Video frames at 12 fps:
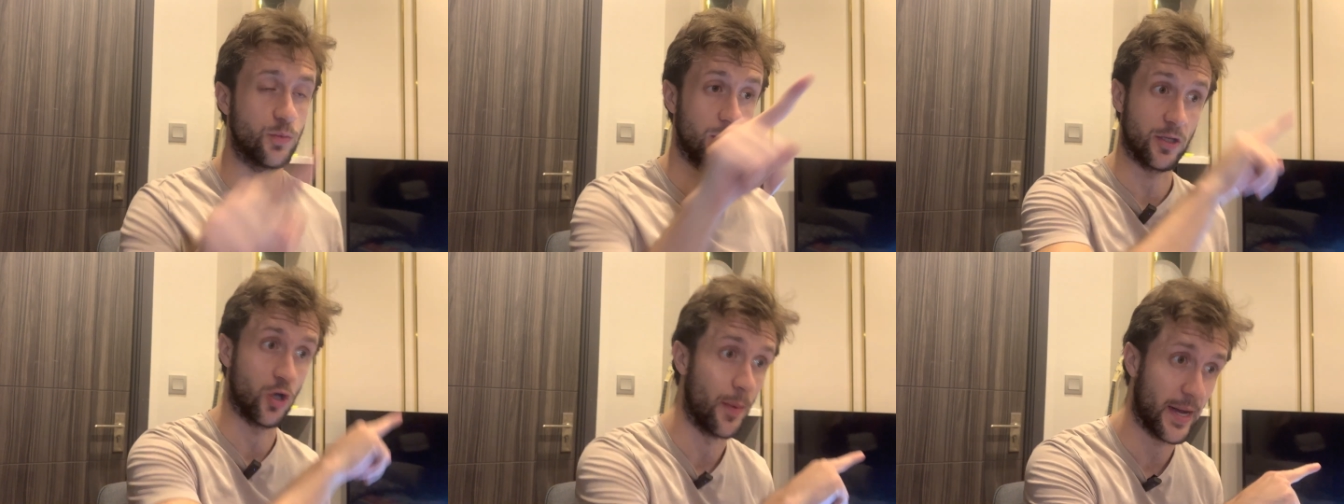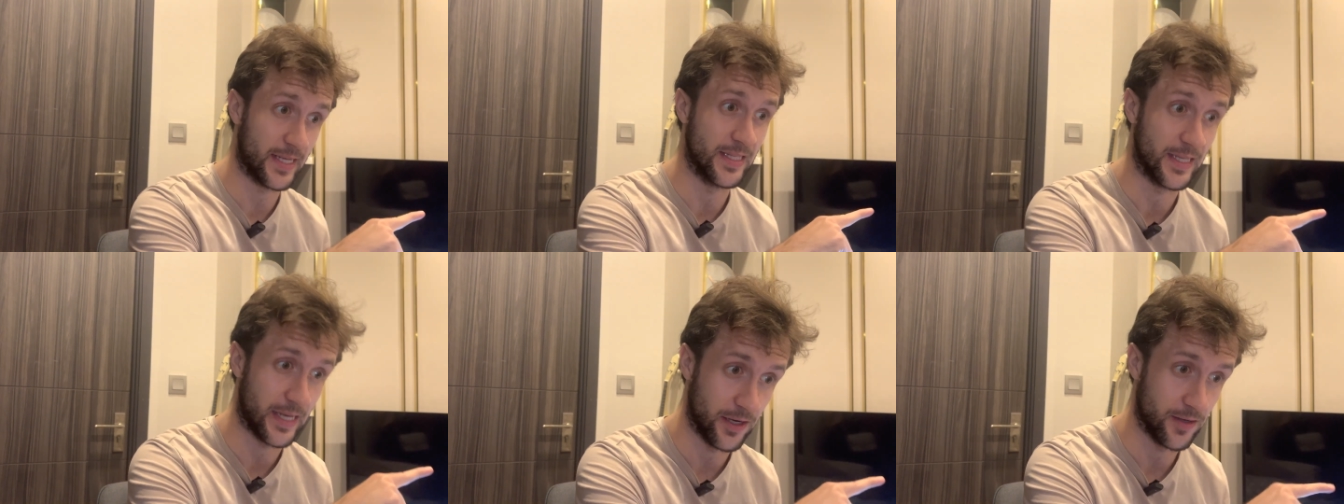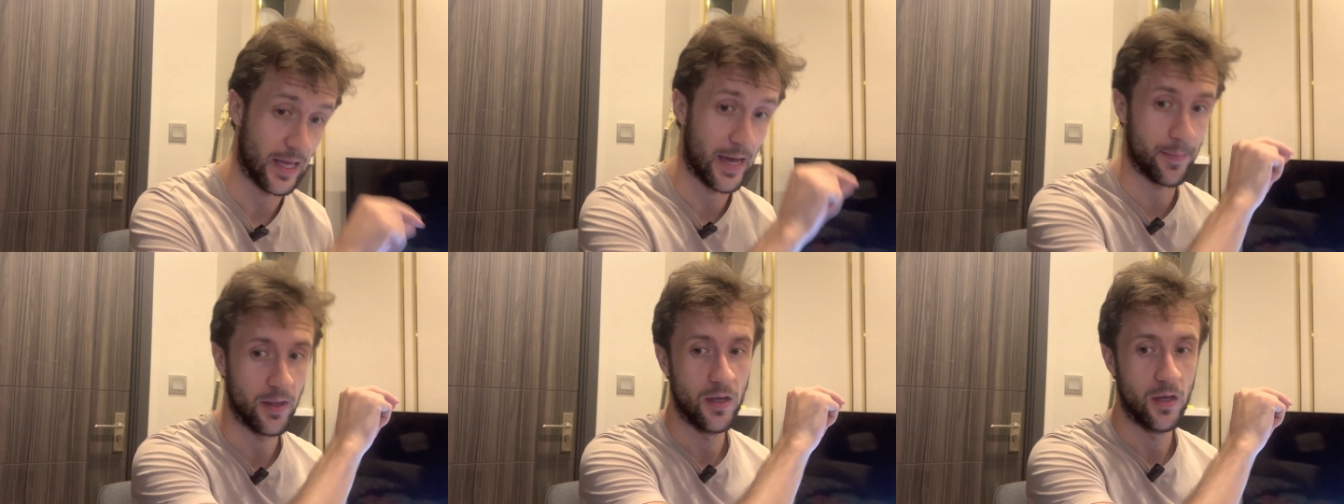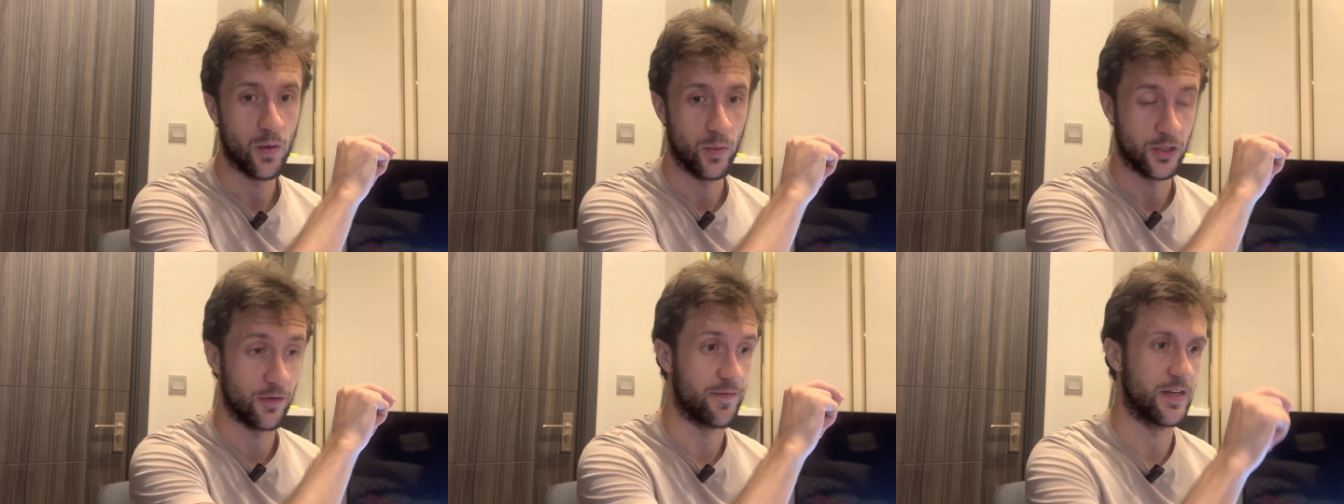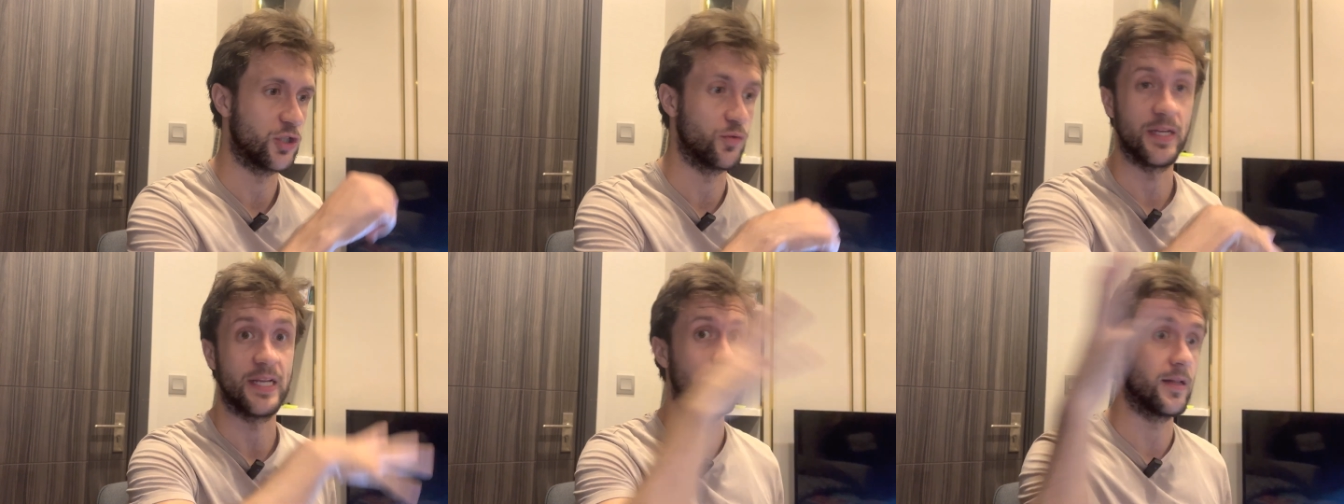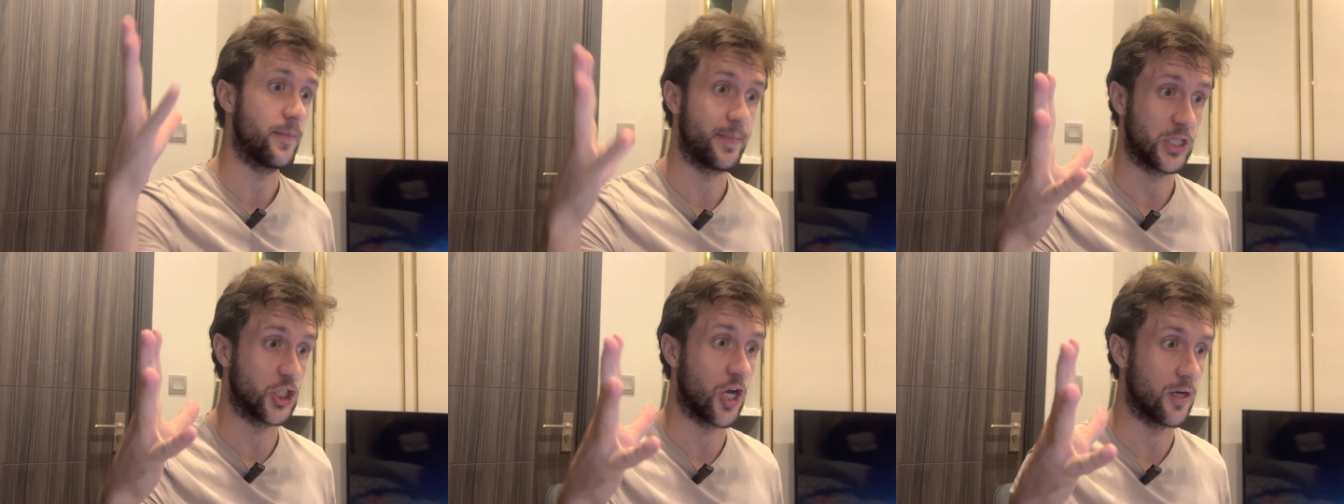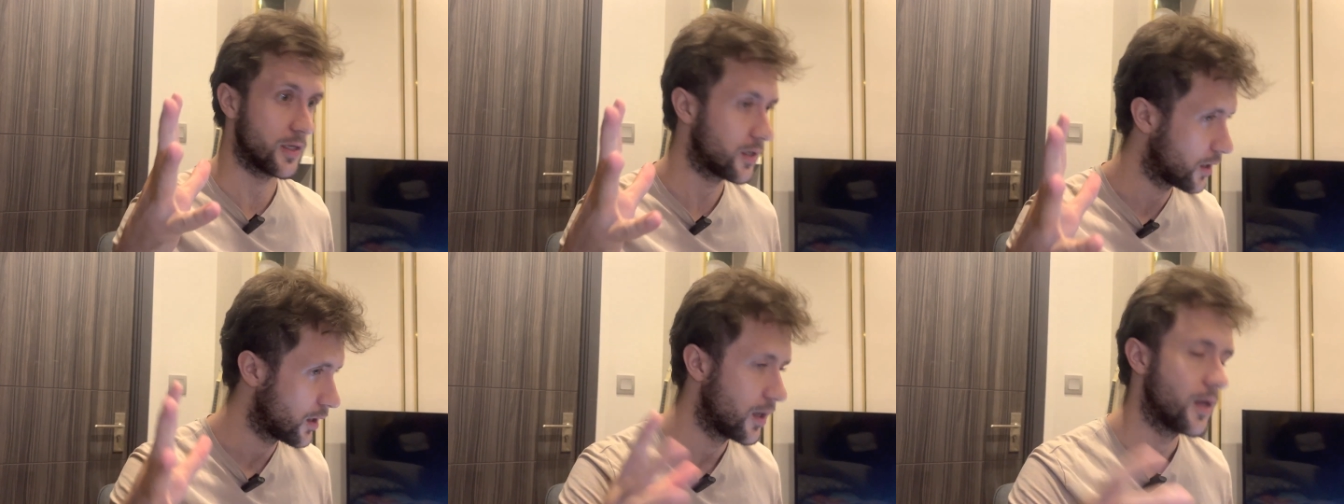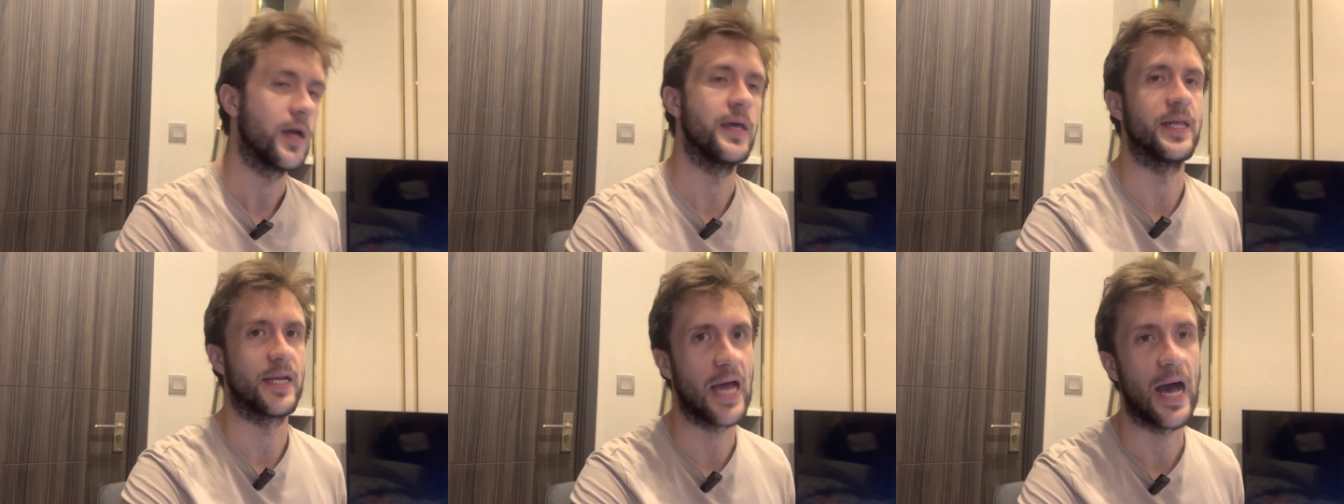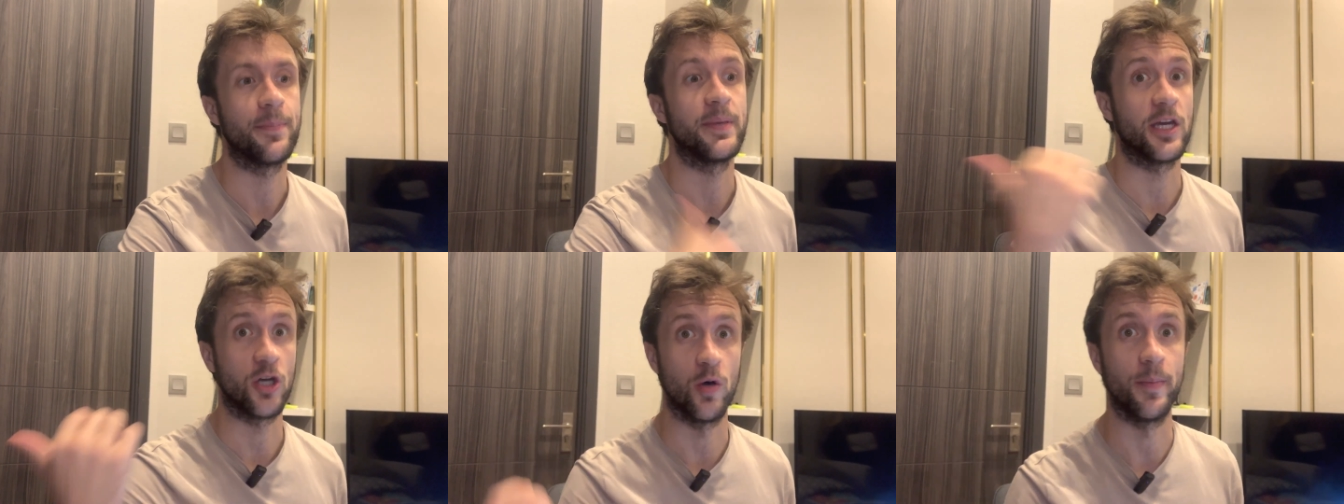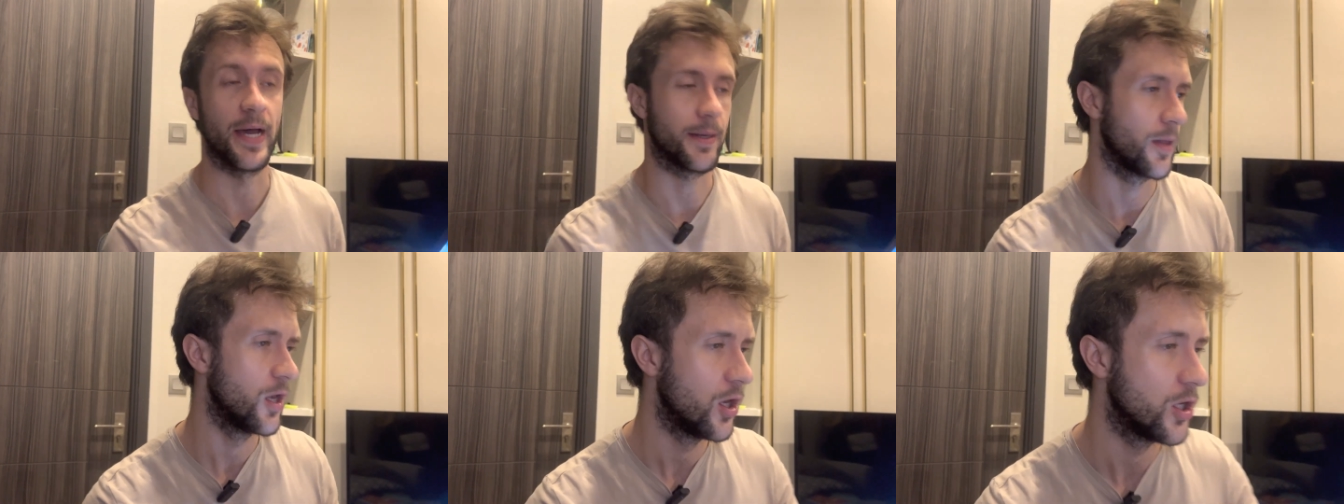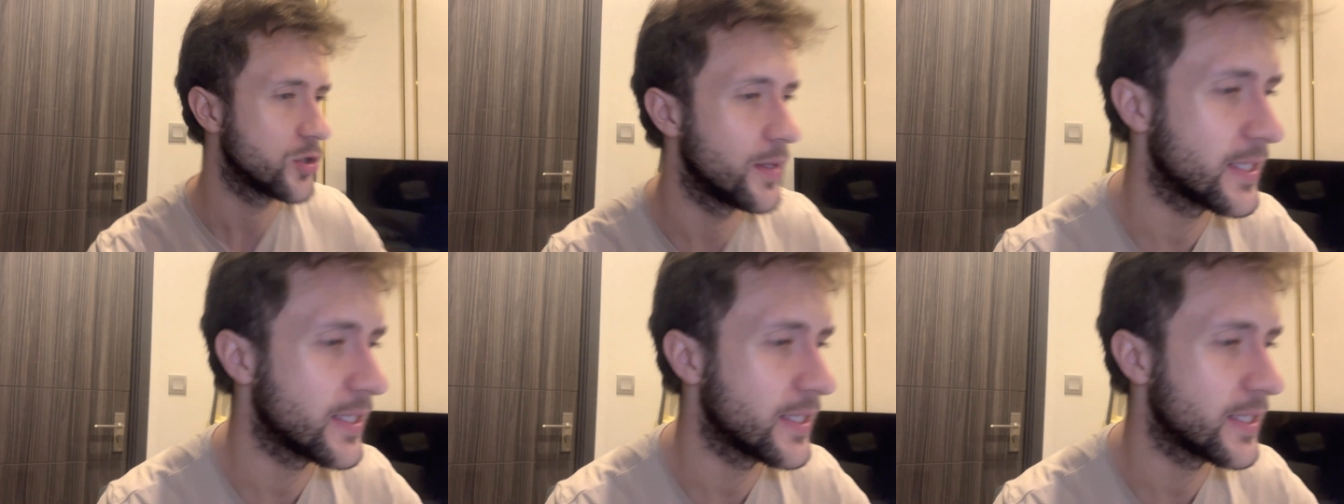We have to go back into the Kindle app once you're finished reading that big chunk, and then copy it and go back. So